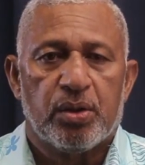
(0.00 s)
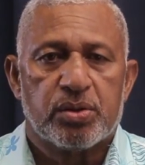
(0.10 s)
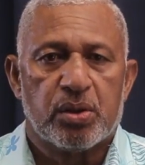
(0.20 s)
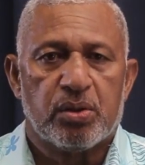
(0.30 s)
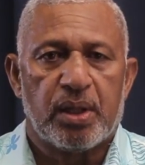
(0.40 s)

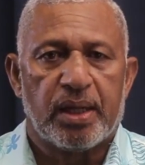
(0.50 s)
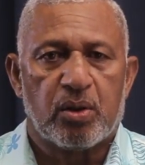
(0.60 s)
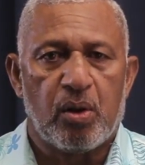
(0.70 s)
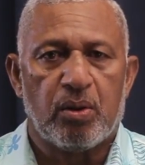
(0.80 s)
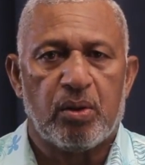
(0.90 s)
So I
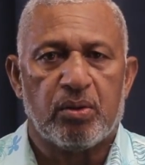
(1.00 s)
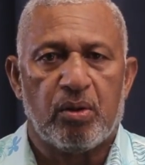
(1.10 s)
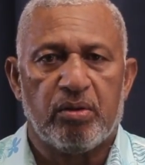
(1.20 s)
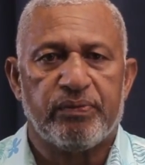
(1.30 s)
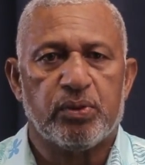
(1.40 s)
call on
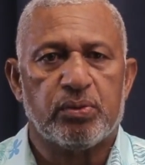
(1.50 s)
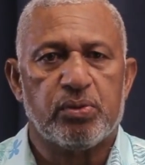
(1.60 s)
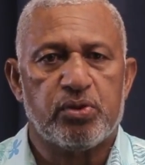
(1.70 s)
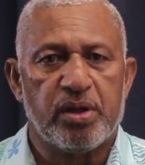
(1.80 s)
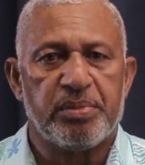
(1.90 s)
all of you
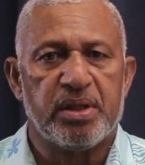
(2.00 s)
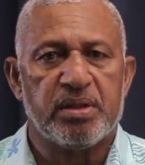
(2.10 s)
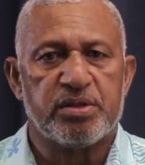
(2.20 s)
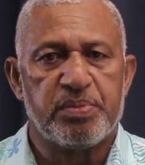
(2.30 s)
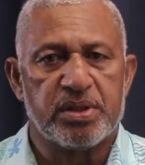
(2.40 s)
to join me in
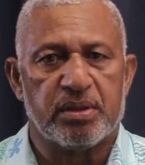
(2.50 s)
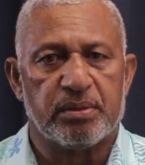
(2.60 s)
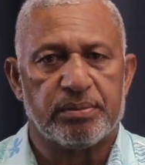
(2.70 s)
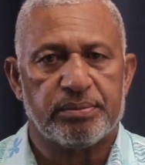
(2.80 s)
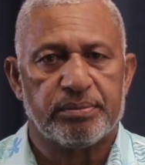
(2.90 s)
this mission,
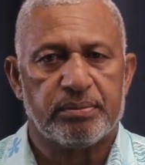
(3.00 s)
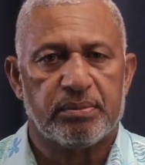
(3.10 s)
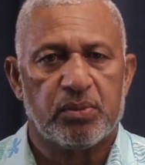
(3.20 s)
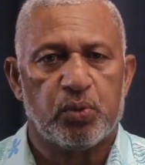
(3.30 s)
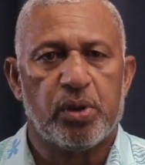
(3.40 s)

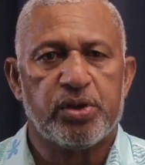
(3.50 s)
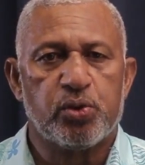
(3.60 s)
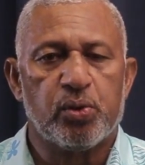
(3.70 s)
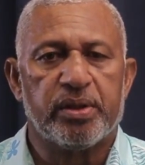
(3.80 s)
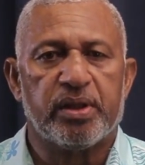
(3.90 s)
to
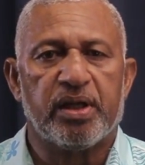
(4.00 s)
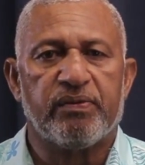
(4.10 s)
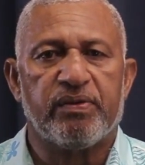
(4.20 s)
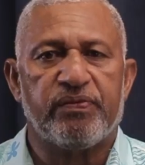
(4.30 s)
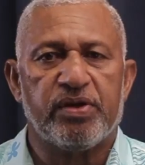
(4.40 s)
ensure that
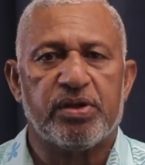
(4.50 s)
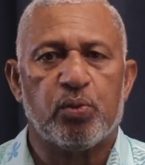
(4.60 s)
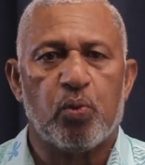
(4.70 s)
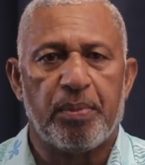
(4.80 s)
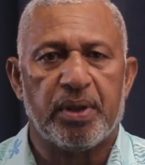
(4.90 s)
every
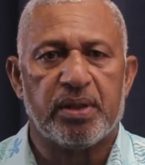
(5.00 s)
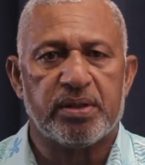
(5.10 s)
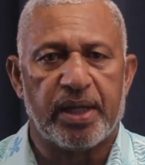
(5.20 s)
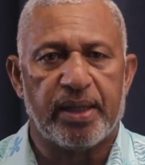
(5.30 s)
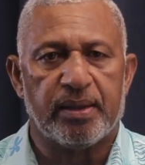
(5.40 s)
Fijian woman
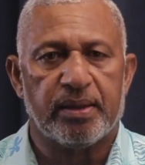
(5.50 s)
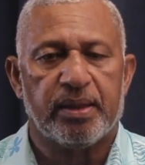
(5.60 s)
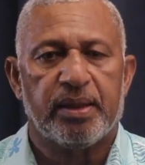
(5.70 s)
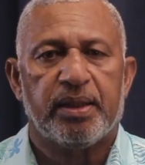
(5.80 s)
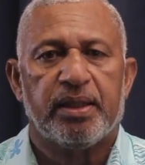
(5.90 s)
and child
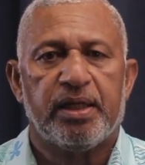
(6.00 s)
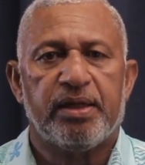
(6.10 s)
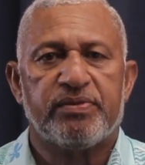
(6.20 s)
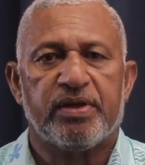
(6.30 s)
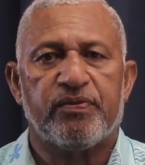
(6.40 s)

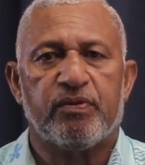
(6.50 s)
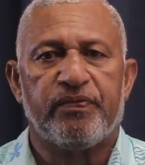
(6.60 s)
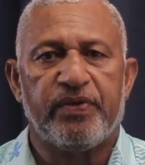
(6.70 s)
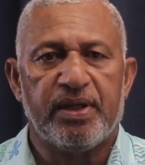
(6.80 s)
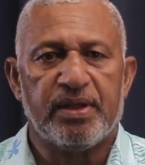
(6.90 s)
lives a
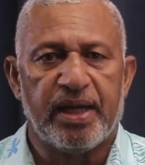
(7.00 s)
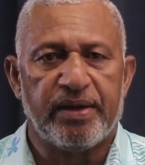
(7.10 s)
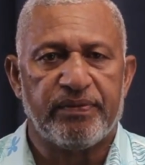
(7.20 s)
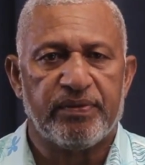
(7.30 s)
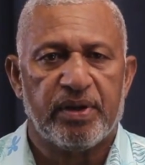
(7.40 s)
fulfilling
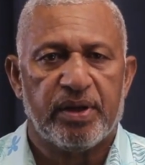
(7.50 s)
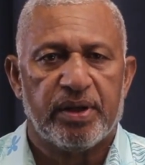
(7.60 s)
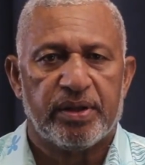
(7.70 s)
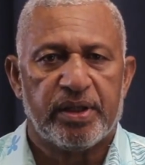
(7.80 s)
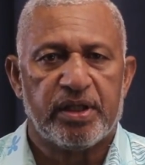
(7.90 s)
life
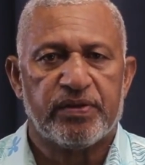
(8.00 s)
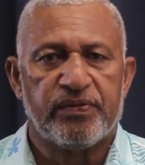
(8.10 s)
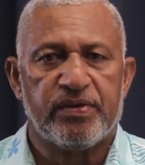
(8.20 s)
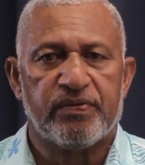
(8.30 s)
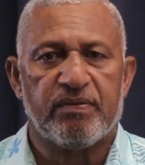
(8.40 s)
that is
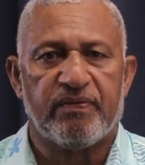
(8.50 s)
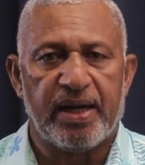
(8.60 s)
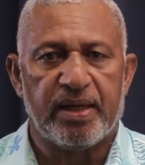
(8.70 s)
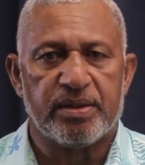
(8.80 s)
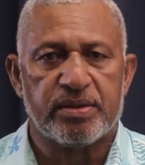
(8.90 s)
free from
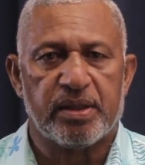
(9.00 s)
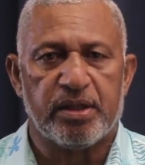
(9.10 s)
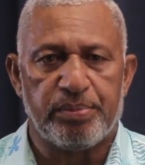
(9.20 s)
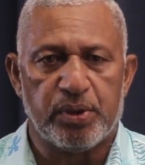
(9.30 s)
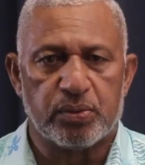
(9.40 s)
violence
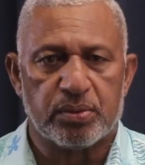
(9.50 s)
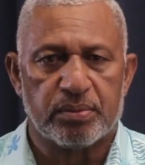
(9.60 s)
and abuse.